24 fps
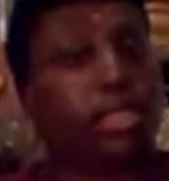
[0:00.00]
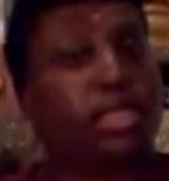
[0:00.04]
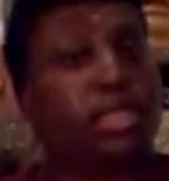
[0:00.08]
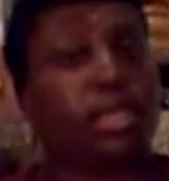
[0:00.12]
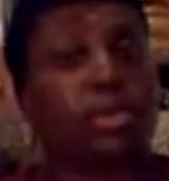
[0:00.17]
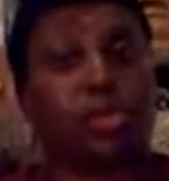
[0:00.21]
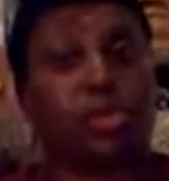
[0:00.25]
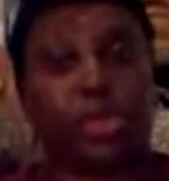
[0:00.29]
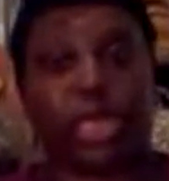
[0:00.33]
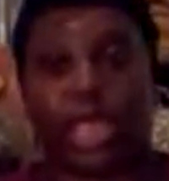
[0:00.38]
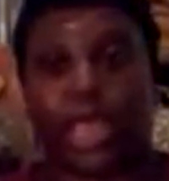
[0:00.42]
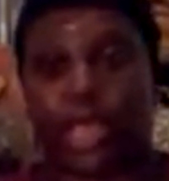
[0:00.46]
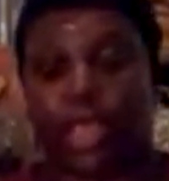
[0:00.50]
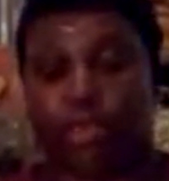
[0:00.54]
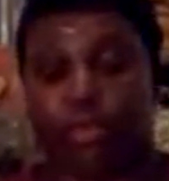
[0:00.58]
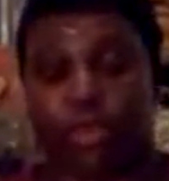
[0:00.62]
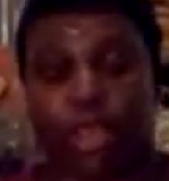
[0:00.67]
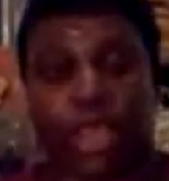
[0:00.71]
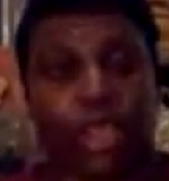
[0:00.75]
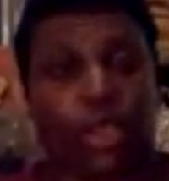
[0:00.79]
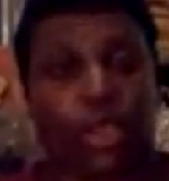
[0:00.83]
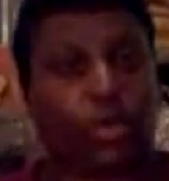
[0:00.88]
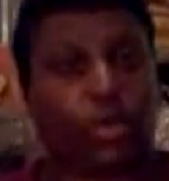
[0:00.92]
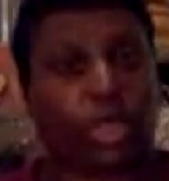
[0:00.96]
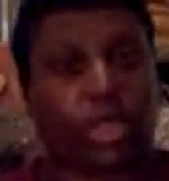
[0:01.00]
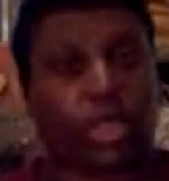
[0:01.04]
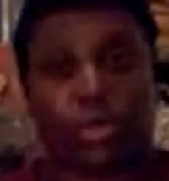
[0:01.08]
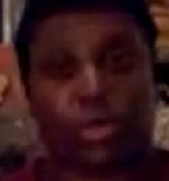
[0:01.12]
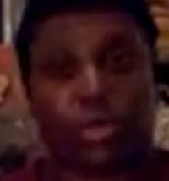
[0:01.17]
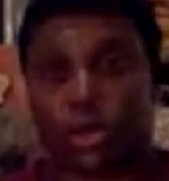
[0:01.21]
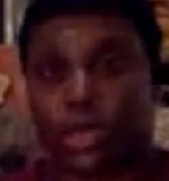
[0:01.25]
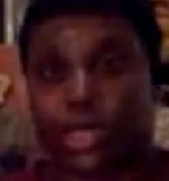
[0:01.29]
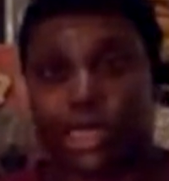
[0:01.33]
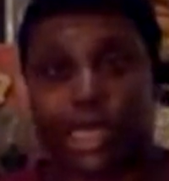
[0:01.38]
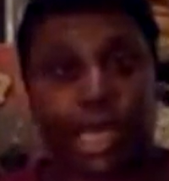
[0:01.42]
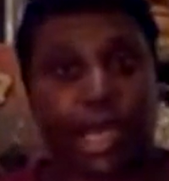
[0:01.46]
to play around with the
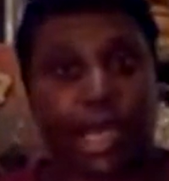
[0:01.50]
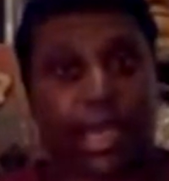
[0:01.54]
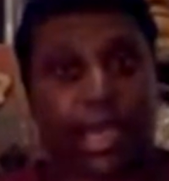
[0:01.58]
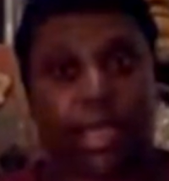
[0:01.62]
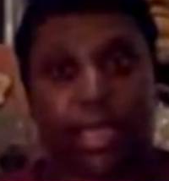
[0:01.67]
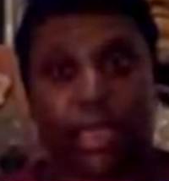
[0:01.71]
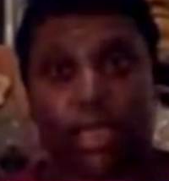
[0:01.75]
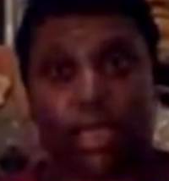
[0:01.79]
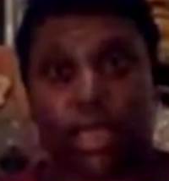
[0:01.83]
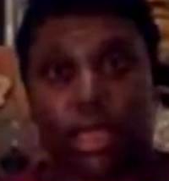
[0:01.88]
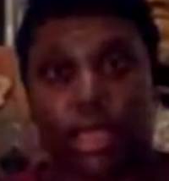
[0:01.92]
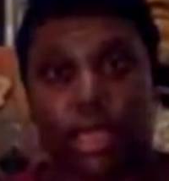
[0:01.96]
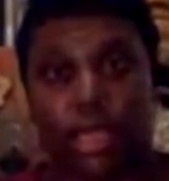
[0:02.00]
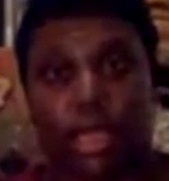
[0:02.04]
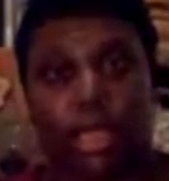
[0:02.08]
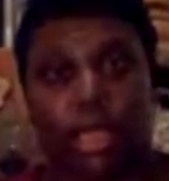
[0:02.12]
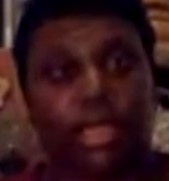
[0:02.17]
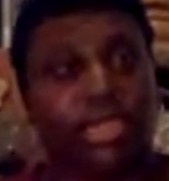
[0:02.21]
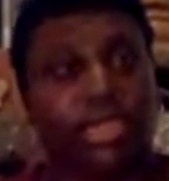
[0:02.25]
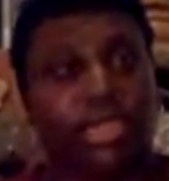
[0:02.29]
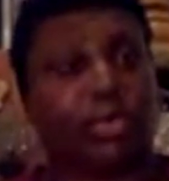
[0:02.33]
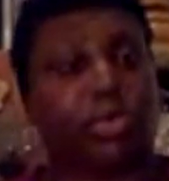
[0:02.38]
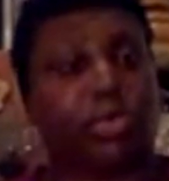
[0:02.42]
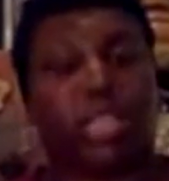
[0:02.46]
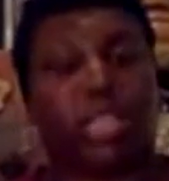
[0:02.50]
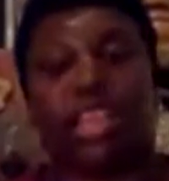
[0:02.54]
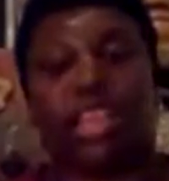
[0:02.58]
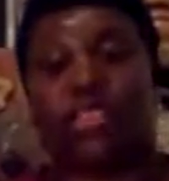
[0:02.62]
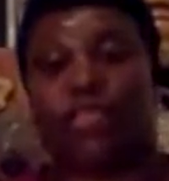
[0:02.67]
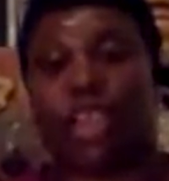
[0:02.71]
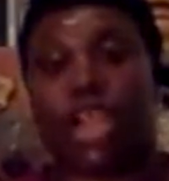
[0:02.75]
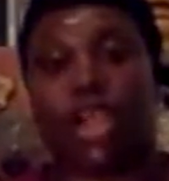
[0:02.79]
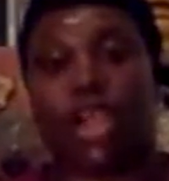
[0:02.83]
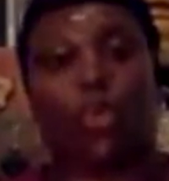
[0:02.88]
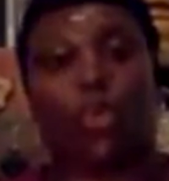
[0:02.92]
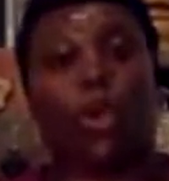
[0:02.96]
Most High, to play
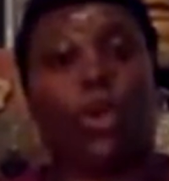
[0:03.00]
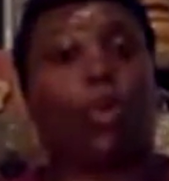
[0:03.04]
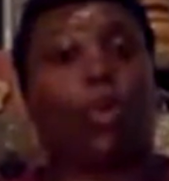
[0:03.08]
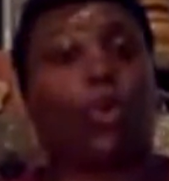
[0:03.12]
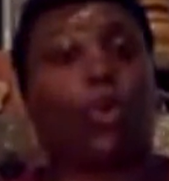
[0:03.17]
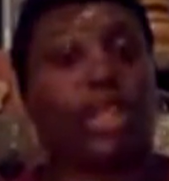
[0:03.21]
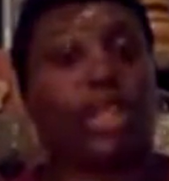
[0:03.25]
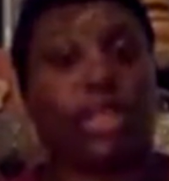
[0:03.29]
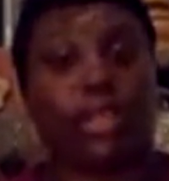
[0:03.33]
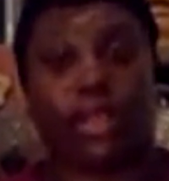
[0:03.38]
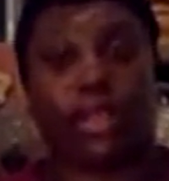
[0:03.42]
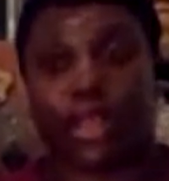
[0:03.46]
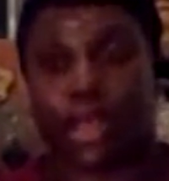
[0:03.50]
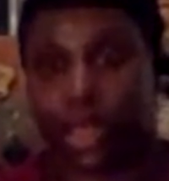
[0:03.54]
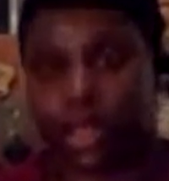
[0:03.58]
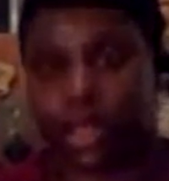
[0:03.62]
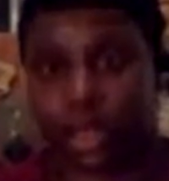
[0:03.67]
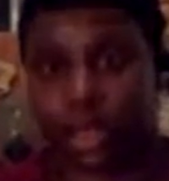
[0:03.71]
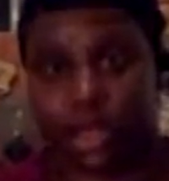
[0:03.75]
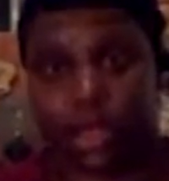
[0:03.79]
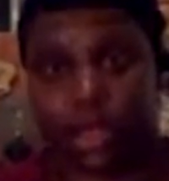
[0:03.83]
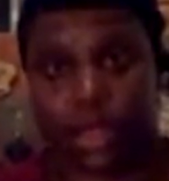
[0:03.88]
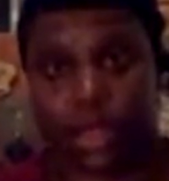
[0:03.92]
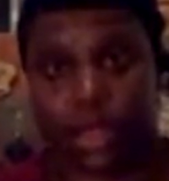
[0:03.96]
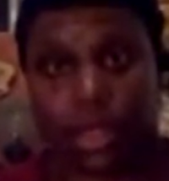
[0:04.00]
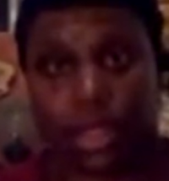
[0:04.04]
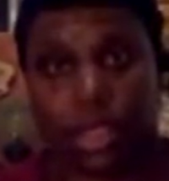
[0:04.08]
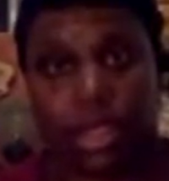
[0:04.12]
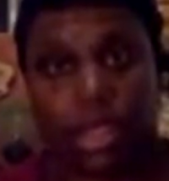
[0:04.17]
around with one another.